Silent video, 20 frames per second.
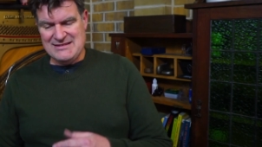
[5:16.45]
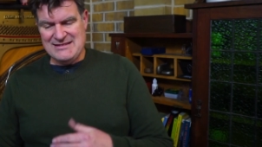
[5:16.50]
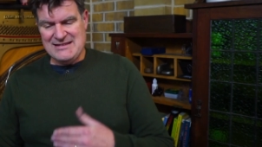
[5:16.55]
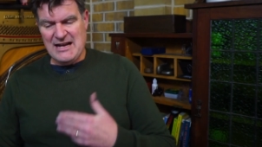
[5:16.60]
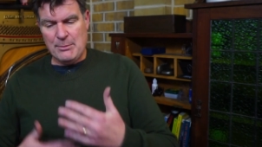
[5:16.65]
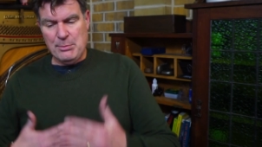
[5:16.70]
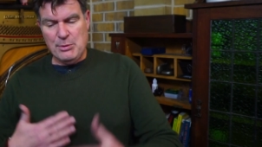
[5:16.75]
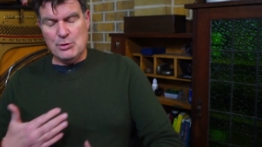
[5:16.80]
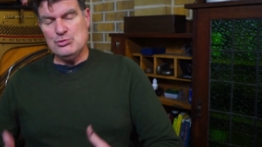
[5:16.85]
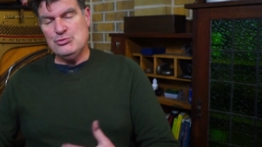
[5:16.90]

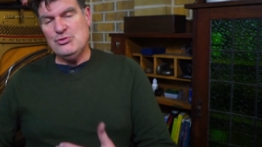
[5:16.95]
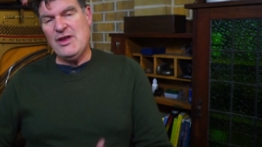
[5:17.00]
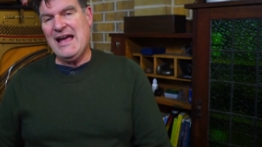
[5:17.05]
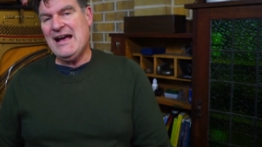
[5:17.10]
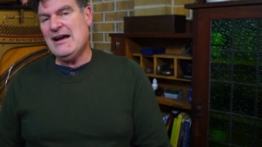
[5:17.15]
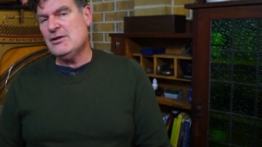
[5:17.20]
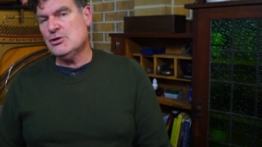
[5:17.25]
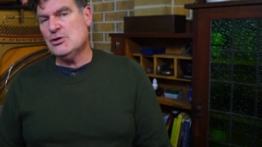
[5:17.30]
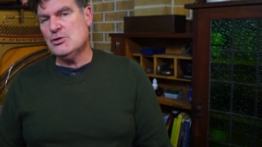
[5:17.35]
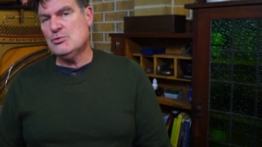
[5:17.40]
double
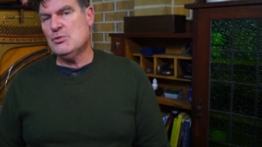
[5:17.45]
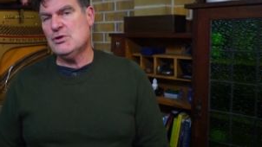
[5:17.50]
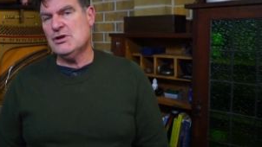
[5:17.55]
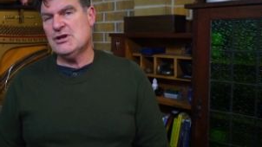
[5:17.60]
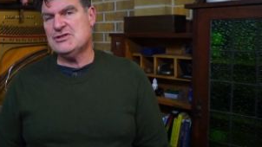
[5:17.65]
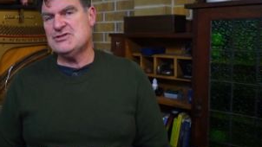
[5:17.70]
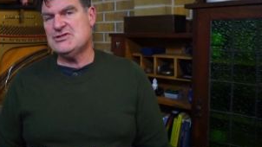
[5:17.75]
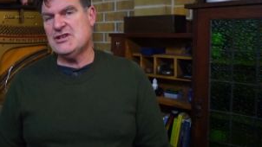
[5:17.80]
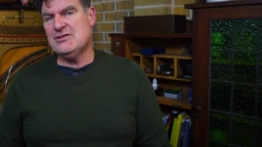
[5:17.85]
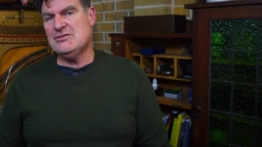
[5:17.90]
down on what I
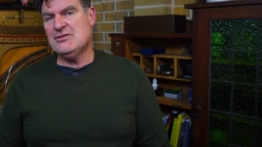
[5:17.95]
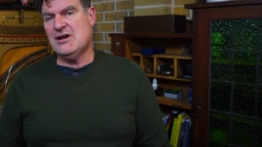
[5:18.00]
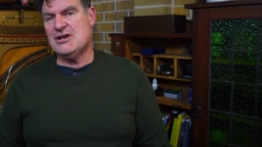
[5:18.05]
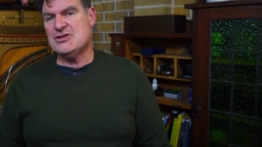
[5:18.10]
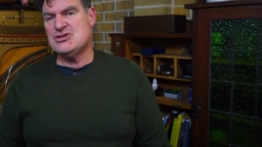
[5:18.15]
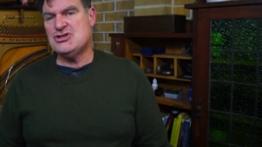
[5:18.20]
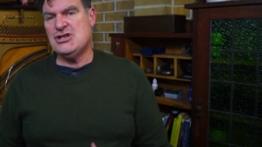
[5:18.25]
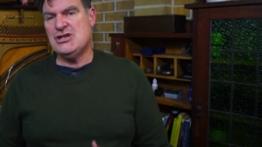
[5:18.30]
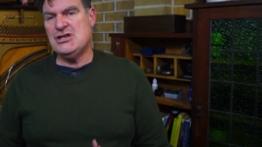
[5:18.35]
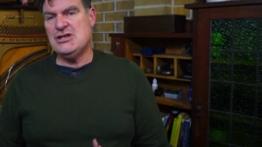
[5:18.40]
said
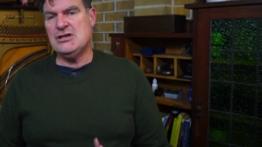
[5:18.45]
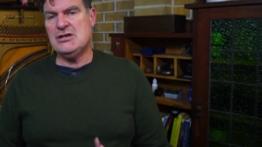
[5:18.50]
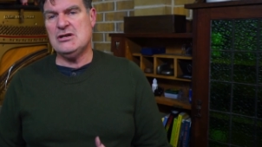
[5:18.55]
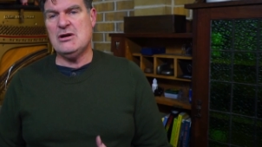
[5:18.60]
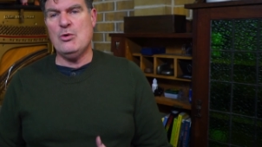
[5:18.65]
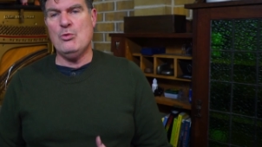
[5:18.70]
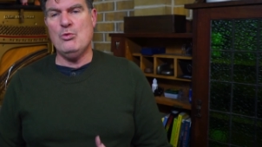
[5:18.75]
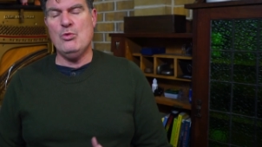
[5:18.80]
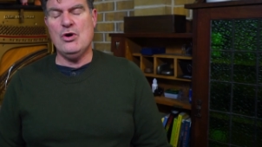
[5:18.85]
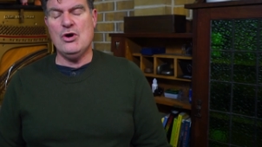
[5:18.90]
last year
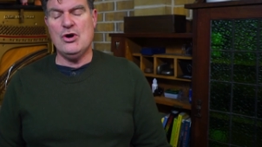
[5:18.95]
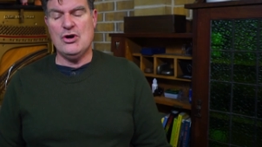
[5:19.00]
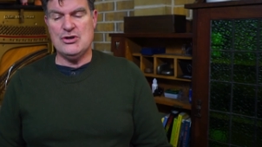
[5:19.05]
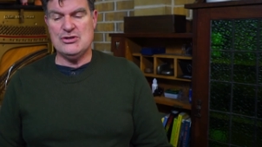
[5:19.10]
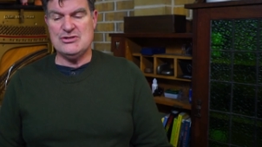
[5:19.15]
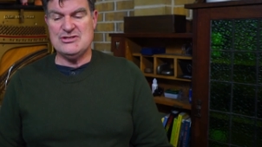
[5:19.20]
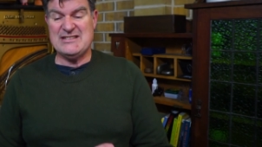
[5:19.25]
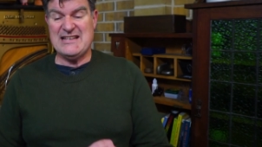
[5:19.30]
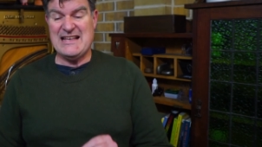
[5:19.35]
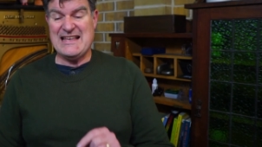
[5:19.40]
was